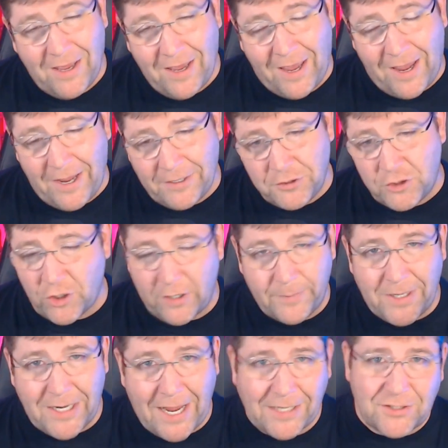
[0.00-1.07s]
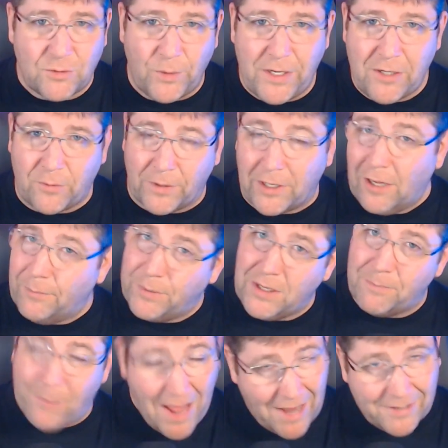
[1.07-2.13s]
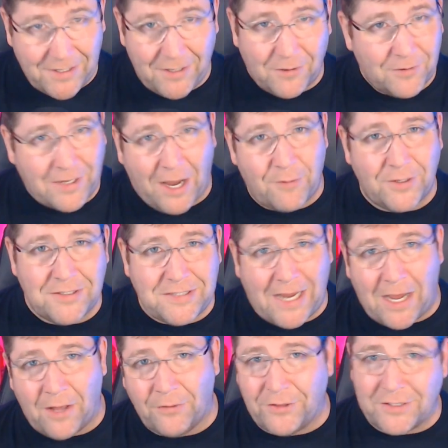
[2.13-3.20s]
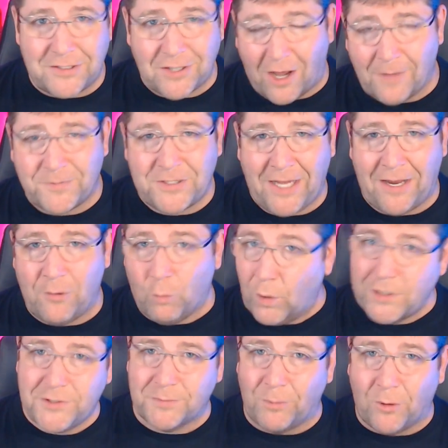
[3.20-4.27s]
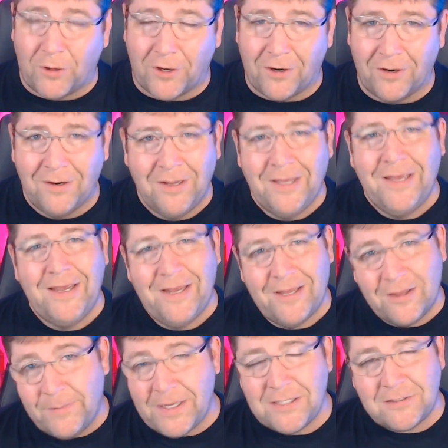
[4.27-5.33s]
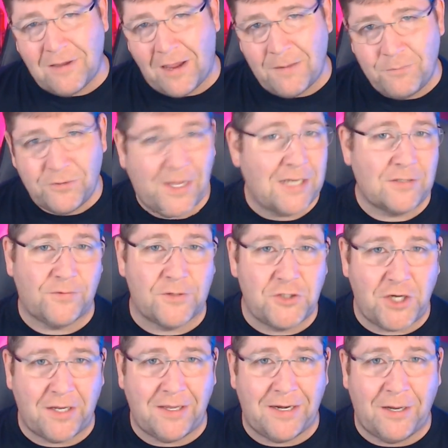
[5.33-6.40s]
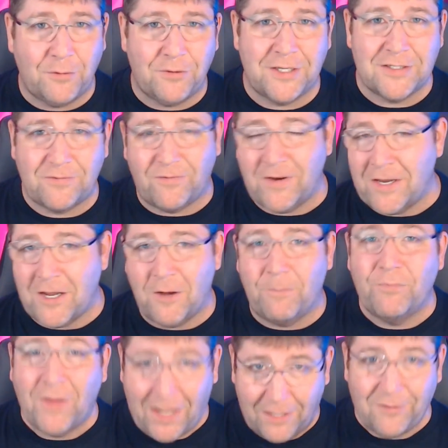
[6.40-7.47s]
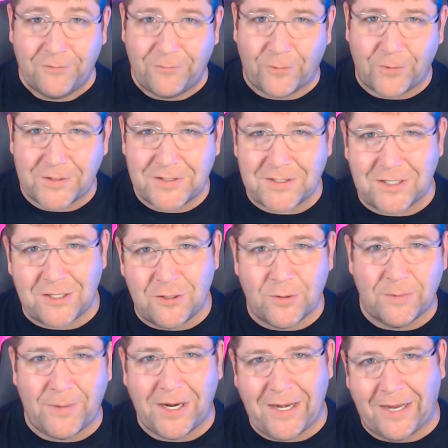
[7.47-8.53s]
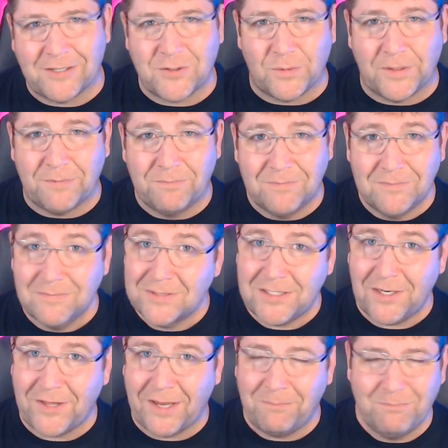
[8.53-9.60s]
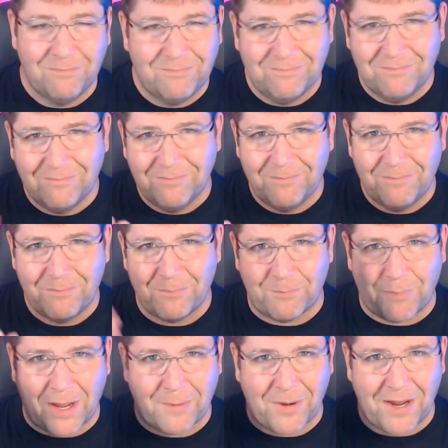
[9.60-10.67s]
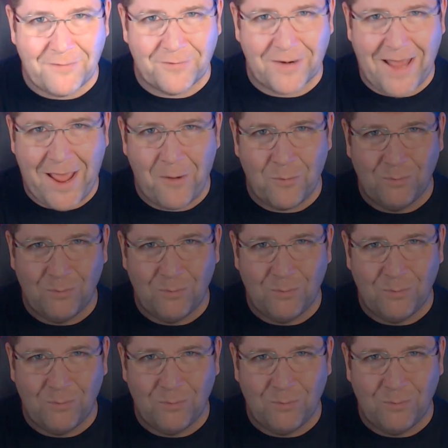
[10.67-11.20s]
and join me next week when I'll be back here counting down the top 10 once more. In the meantime, thanks for checking out this video. I look forward to seeing you in my next one. Till then, bye-bye for now.